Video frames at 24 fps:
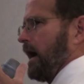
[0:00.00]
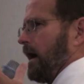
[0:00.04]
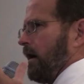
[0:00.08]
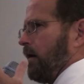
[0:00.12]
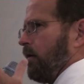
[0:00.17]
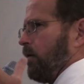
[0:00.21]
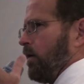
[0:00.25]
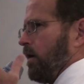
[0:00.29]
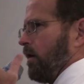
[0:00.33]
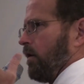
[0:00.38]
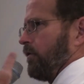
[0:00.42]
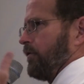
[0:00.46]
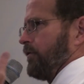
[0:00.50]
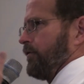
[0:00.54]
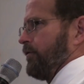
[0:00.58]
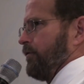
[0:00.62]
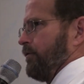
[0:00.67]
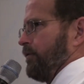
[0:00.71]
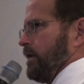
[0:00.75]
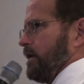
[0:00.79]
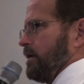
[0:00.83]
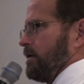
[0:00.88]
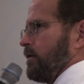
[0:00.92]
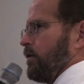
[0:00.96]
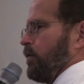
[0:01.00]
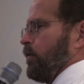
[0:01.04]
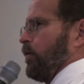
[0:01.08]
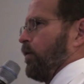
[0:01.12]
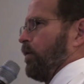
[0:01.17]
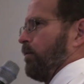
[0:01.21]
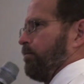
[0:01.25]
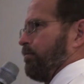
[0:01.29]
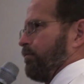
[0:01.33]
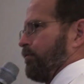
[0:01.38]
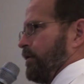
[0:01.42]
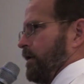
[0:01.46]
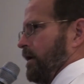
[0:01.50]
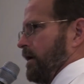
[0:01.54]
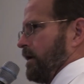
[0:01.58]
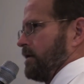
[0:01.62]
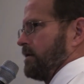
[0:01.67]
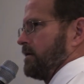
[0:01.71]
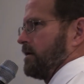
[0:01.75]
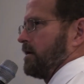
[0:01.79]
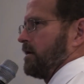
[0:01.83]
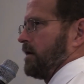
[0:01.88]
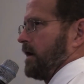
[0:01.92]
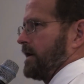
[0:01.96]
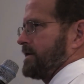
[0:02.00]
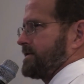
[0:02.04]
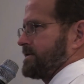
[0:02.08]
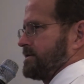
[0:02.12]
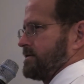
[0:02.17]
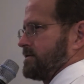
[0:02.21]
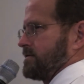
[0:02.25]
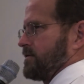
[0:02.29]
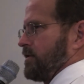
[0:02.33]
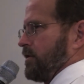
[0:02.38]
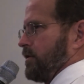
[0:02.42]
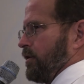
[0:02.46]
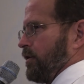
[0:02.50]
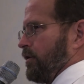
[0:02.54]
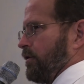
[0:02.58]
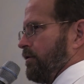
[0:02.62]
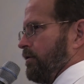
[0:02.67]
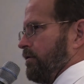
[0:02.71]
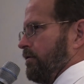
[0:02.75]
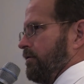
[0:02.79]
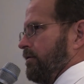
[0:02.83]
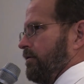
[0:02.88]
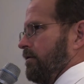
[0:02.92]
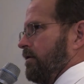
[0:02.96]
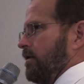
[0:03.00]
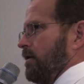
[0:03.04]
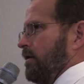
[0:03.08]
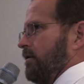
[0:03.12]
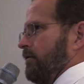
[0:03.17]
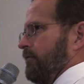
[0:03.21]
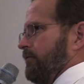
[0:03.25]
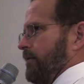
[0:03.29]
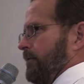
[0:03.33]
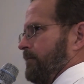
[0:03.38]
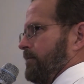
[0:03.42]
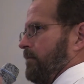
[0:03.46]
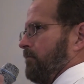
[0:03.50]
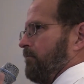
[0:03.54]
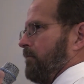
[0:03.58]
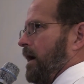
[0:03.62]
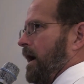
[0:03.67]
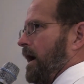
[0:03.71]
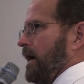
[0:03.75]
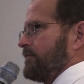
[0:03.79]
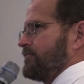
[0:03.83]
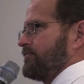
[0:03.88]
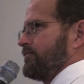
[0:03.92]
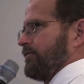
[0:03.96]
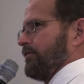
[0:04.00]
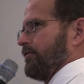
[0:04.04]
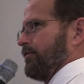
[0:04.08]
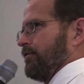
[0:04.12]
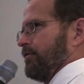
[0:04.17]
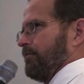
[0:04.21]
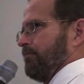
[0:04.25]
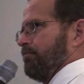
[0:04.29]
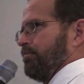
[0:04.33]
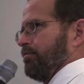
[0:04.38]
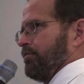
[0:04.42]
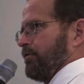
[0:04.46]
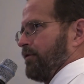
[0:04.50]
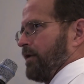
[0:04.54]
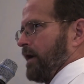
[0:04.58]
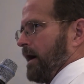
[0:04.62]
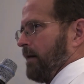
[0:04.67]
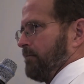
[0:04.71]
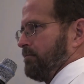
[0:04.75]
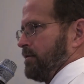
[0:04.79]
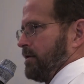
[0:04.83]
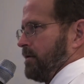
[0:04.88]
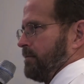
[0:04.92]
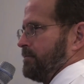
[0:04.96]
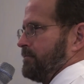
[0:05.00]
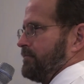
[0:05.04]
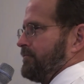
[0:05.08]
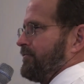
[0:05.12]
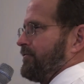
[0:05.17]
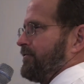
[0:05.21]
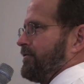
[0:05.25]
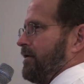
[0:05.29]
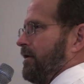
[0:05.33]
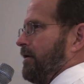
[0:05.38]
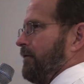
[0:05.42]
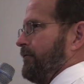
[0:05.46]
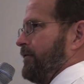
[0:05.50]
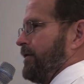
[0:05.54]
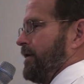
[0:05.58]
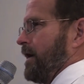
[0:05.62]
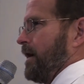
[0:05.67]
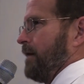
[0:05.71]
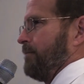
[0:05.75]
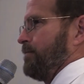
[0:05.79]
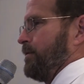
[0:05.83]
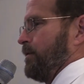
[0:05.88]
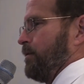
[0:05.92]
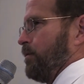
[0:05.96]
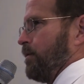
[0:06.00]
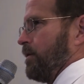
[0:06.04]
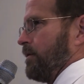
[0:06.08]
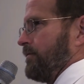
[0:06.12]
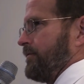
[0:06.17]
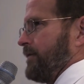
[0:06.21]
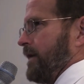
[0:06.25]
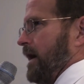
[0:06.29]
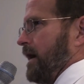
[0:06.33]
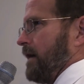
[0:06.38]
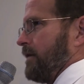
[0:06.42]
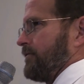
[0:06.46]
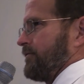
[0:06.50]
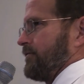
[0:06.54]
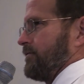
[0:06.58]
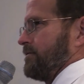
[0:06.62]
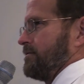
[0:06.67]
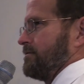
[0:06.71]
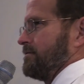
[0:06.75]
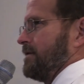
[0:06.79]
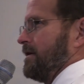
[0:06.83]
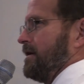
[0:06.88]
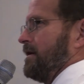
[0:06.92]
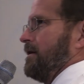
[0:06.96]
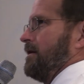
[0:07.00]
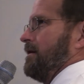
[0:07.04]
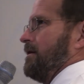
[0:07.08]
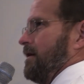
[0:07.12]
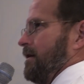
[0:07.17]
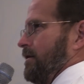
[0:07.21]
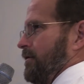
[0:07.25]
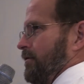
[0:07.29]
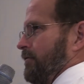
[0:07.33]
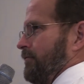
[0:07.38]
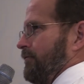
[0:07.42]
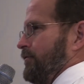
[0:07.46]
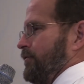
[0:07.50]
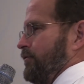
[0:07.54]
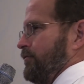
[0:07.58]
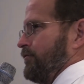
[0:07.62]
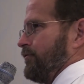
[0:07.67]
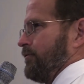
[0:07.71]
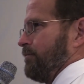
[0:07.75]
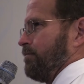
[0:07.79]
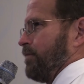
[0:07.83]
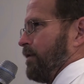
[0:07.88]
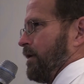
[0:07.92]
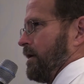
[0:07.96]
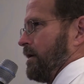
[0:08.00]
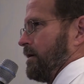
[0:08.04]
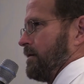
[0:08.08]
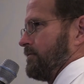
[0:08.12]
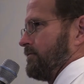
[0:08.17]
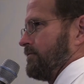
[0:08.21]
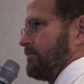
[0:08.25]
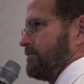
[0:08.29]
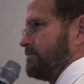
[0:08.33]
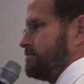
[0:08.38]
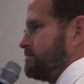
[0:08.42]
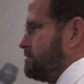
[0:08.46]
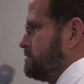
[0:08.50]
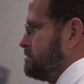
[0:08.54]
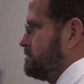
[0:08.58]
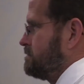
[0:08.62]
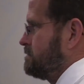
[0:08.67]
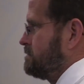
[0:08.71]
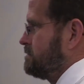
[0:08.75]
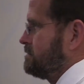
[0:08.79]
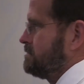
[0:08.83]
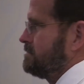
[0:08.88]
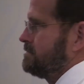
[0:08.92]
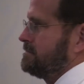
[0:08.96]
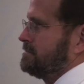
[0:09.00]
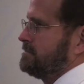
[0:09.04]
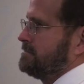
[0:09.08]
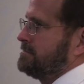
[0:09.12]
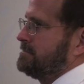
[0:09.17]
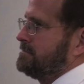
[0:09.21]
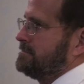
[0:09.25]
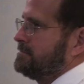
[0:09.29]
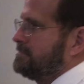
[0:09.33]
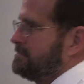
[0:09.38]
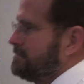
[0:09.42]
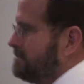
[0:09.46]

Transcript: how are you incorporating the lessons learned from the modular problems of the AP 1000 in your future plans? Okay, you